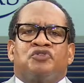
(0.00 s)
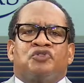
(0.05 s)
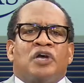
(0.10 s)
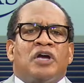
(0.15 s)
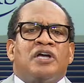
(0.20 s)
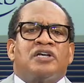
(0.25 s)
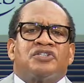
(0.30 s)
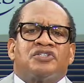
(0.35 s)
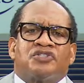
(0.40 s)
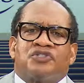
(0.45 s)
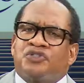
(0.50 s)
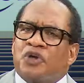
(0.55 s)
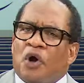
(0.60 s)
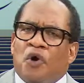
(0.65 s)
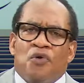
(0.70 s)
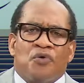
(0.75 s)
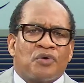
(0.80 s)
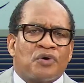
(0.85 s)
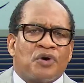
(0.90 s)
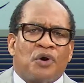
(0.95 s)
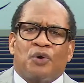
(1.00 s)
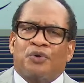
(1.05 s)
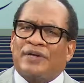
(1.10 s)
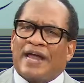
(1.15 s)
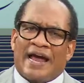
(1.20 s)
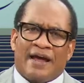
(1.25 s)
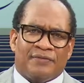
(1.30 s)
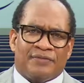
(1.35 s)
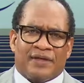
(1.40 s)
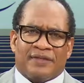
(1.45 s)
just don't go
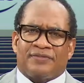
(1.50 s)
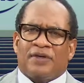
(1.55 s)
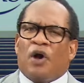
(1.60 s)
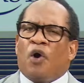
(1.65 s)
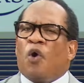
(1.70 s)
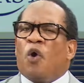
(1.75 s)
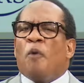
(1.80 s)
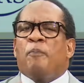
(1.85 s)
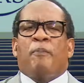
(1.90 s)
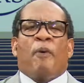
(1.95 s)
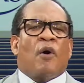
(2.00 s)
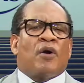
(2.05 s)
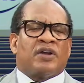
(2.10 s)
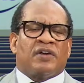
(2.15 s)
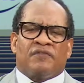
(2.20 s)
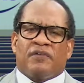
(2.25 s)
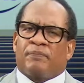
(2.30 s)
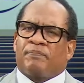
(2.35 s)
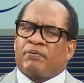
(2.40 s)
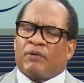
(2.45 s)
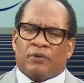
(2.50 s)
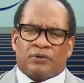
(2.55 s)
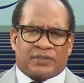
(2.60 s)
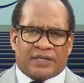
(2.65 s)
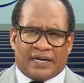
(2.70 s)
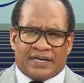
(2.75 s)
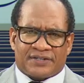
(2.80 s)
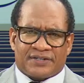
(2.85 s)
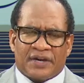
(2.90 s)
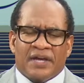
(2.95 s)
down there. The whole point of a
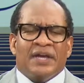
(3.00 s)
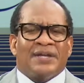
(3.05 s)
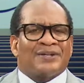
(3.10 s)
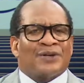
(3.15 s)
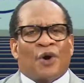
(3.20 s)
protest,